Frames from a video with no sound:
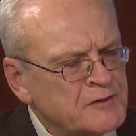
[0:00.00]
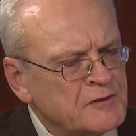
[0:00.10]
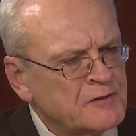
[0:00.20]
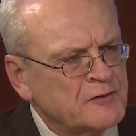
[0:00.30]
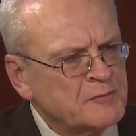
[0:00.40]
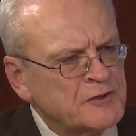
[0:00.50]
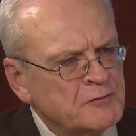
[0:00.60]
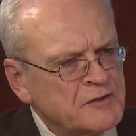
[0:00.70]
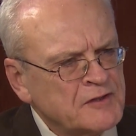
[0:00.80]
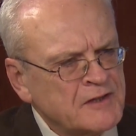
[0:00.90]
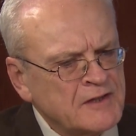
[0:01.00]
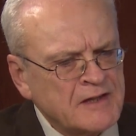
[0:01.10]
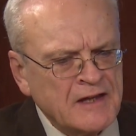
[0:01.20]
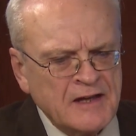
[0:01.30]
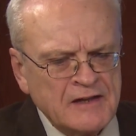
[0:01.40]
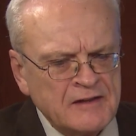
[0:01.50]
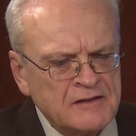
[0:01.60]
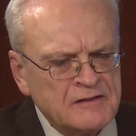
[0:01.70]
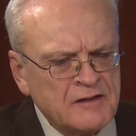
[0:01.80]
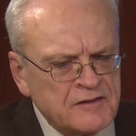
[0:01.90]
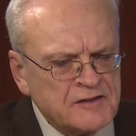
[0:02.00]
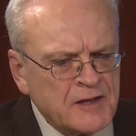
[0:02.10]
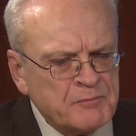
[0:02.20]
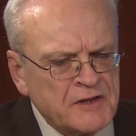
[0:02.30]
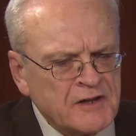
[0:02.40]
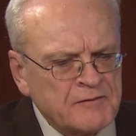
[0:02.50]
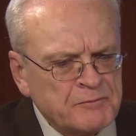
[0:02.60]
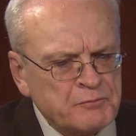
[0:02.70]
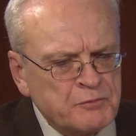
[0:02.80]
the years in between the, do you think that may have